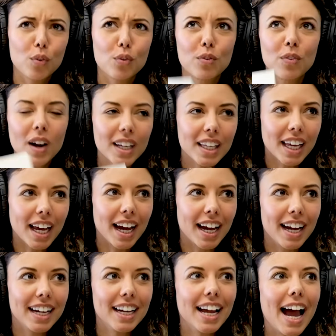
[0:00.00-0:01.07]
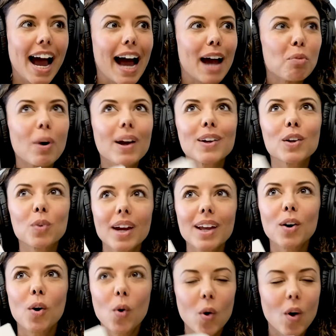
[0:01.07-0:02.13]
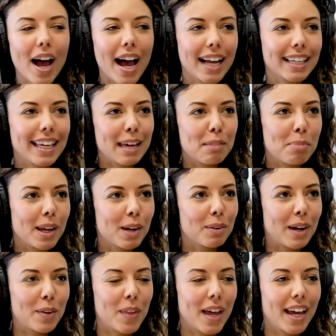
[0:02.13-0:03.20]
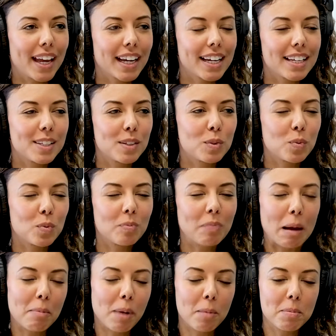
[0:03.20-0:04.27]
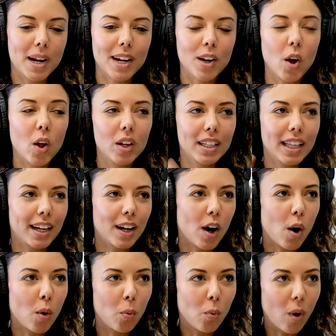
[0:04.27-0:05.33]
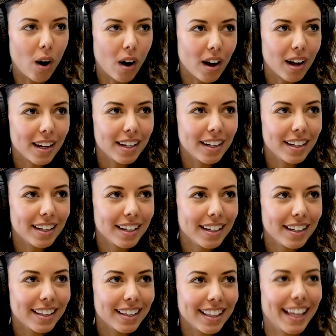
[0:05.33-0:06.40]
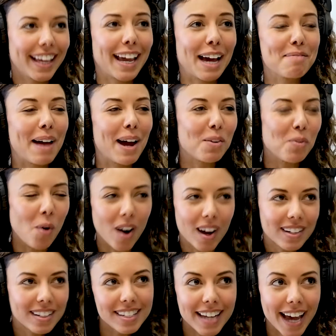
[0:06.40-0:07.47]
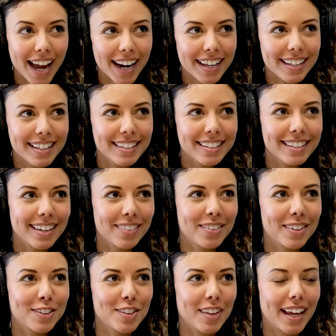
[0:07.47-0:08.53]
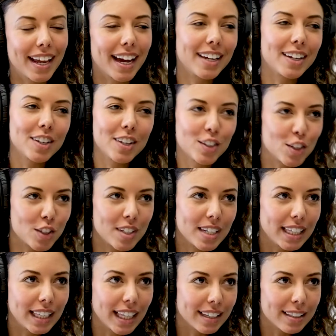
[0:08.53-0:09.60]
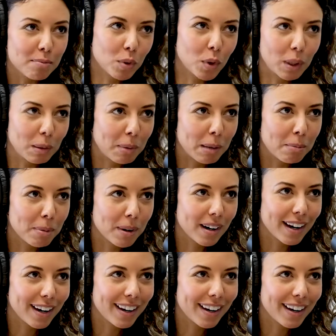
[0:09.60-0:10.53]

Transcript: Oh, fuck yeah. I want to create a whole ad campaign around that because my mom and I call it like a WAD. Like I'm at WAD status if it's like I just need like some toilet paper.